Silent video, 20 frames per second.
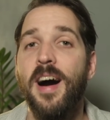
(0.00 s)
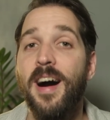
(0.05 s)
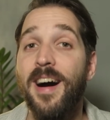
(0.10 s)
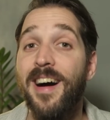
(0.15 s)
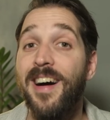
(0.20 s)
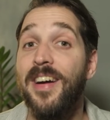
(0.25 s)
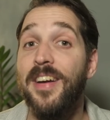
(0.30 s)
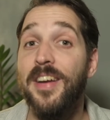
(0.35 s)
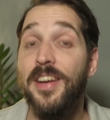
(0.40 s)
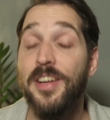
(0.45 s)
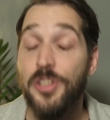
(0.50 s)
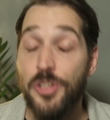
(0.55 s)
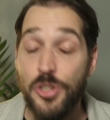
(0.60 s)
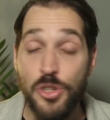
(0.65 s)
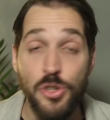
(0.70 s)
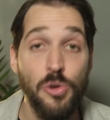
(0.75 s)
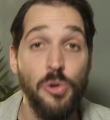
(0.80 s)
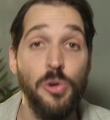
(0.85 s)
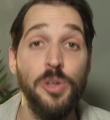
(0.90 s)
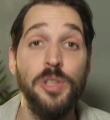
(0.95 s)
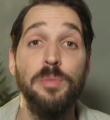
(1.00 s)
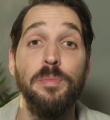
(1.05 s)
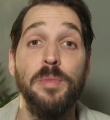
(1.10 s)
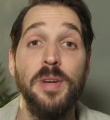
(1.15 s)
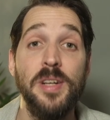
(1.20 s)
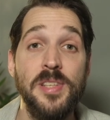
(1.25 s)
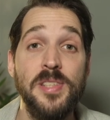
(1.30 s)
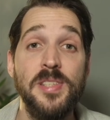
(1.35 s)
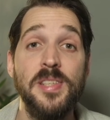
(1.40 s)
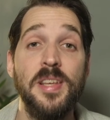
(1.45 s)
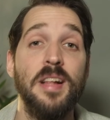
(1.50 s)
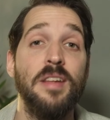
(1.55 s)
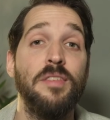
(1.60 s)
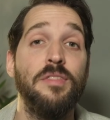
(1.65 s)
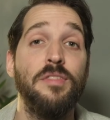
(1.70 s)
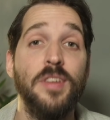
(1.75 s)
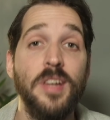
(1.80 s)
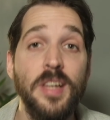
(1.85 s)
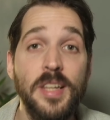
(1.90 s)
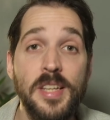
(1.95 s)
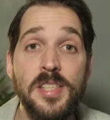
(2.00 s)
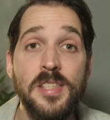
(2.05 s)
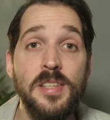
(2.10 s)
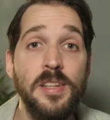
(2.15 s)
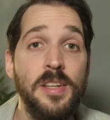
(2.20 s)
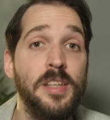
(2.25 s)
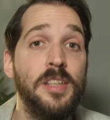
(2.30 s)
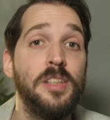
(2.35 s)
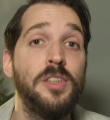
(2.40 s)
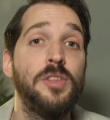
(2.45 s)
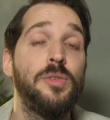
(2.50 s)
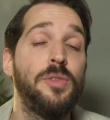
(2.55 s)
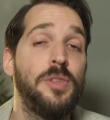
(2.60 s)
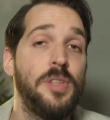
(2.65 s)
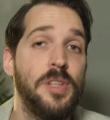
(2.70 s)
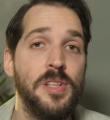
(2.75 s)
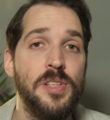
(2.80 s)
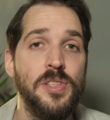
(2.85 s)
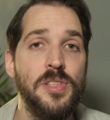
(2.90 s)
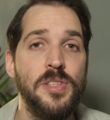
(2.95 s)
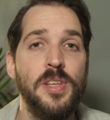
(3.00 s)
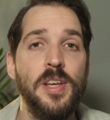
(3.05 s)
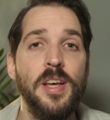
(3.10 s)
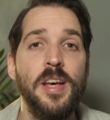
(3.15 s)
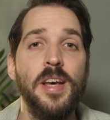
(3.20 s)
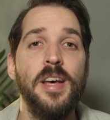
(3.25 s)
I enjoyed myself listening to this.